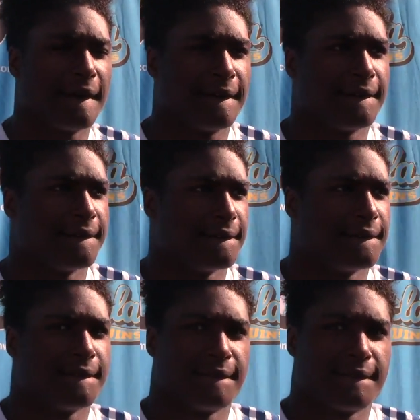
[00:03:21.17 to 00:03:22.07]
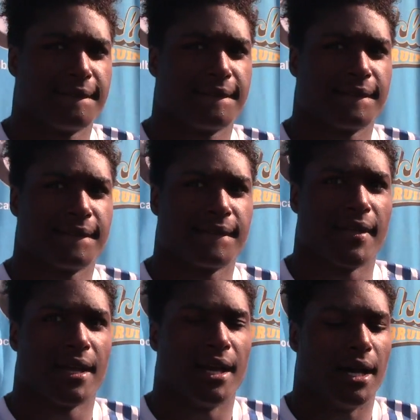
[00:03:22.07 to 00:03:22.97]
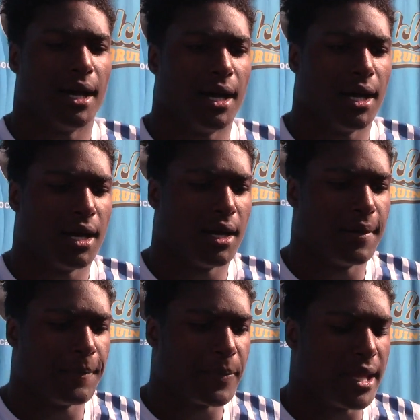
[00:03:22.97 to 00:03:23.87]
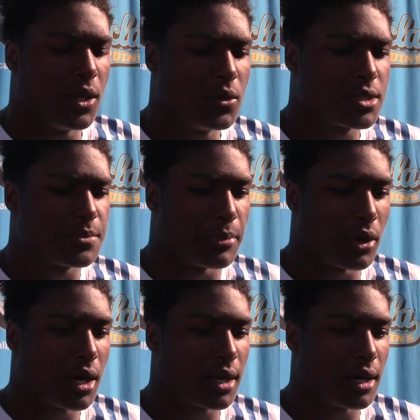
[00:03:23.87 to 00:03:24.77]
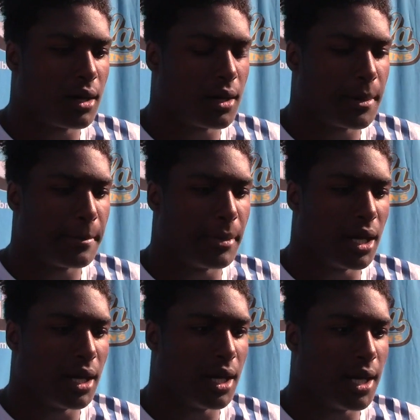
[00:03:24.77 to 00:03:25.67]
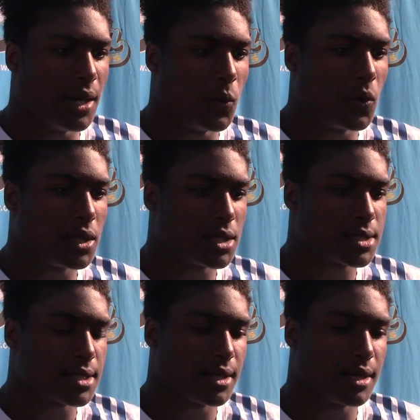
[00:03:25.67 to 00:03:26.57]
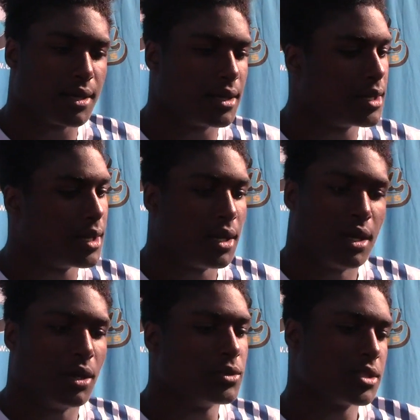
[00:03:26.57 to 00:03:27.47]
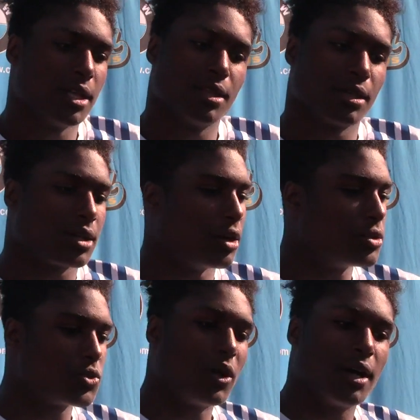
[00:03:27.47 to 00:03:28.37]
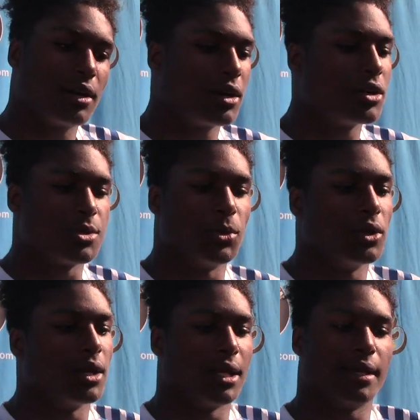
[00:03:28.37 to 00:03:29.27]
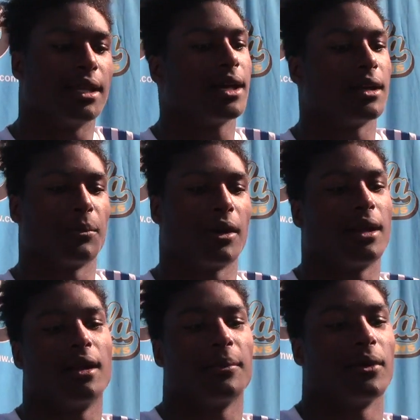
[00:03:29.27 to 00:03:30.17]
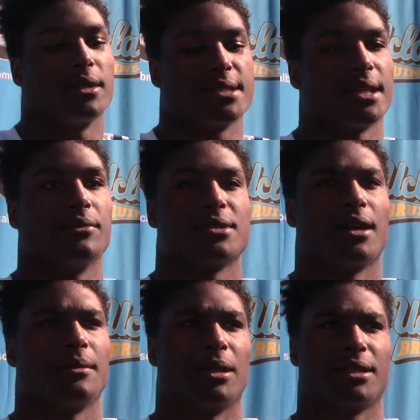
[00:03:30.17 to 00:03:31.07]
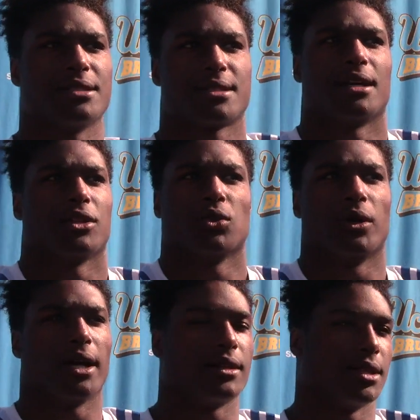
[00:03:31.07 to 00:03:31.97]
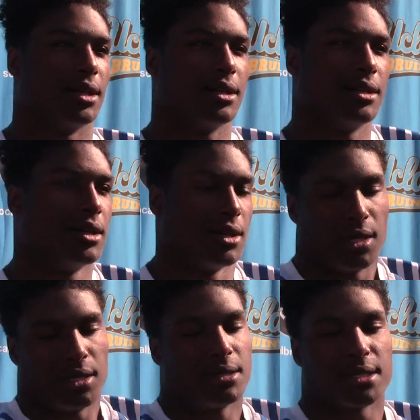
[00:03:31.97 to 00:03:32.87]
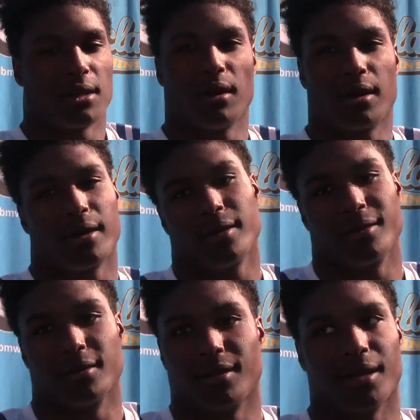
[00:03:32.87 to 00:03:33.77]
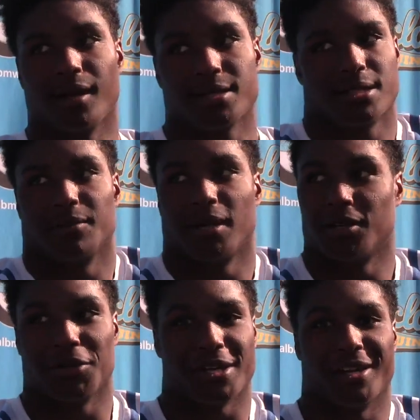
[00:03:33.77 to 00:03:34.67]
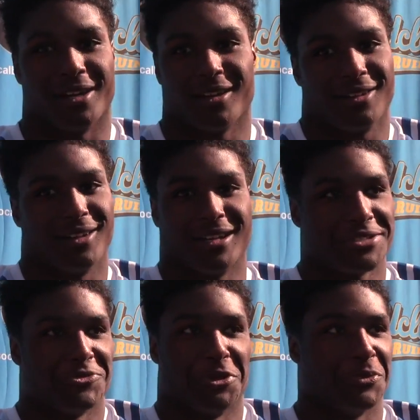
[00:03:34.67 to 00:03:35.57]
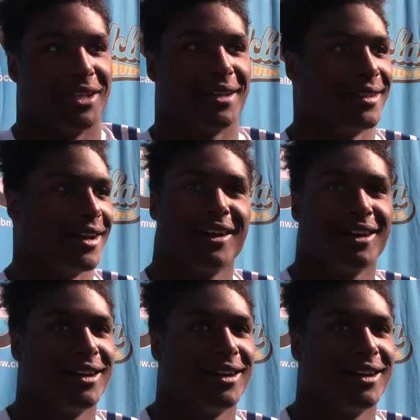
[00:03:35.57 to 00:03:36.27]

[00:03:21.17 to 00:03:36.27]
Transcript: Who suggested the move first? Um, it was brought up by, I want to say, it was either Coach White or Coach Mora. Like, they kind of brought it up around the same time. Like, they just kind of threw it out there. I was like, all right, you know, like I told him I don't care. You know, I just want to play. Like